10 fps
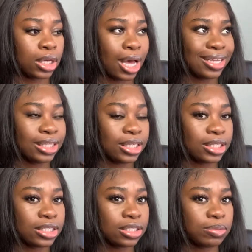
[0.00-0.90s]
I think
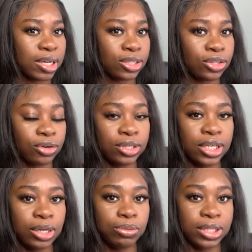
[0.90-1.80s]
this is my third
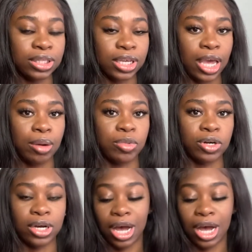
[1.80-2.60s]
day with the camera.